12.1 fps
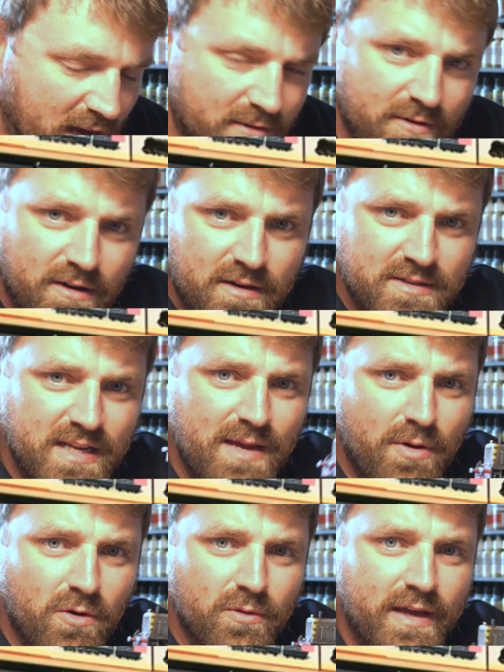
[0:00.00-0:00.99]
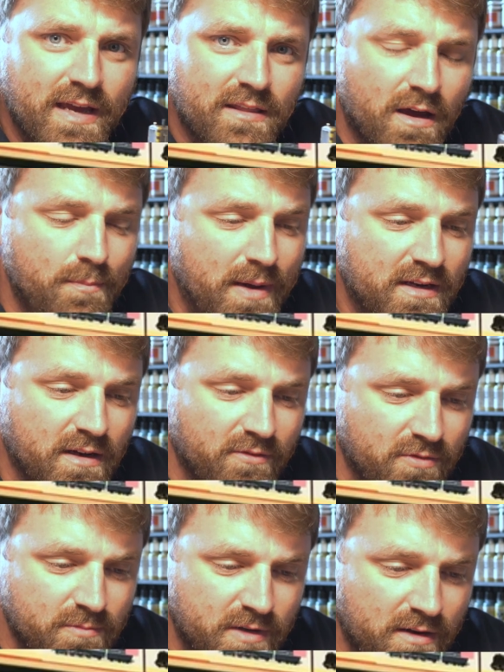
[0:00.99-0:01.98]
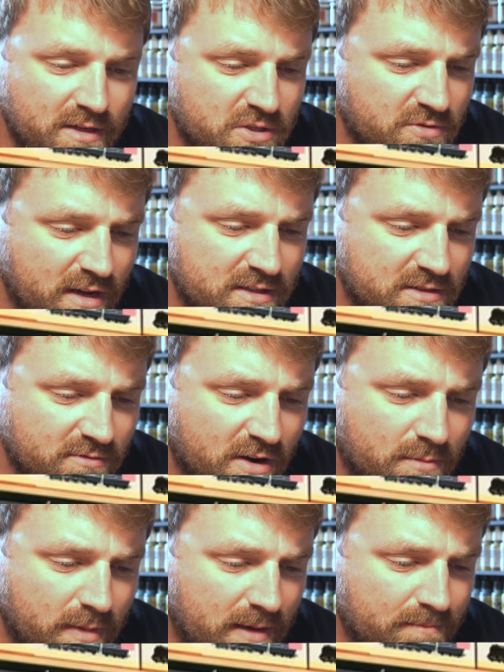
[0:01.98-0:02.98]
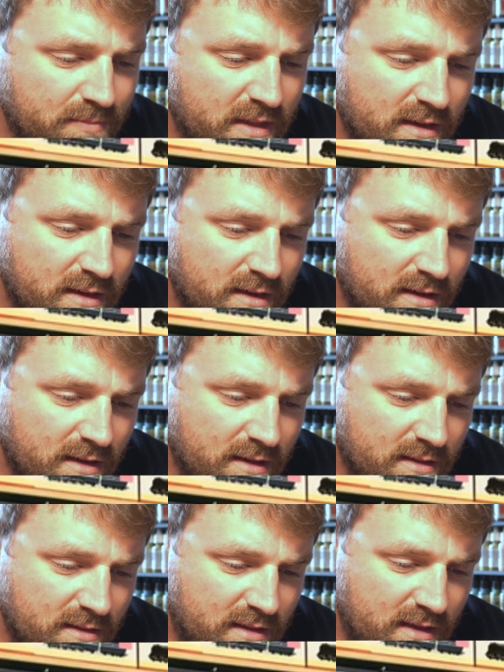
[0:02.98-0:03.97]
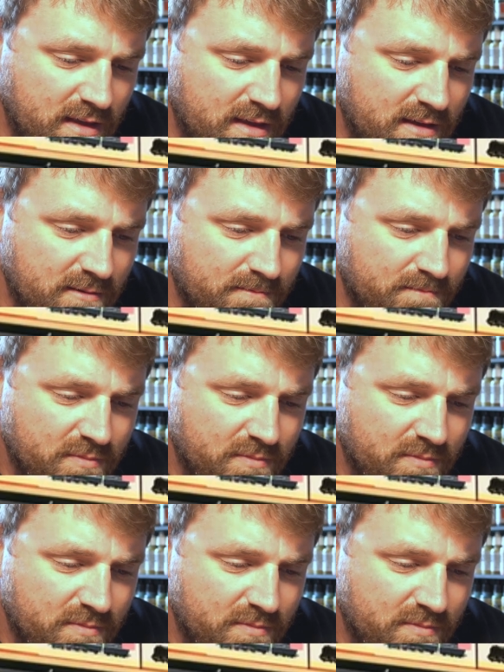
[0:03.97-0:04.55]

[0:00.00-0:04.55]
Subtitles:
out of a Dapol kit that I picked up from Tony's Trains of Rugby. The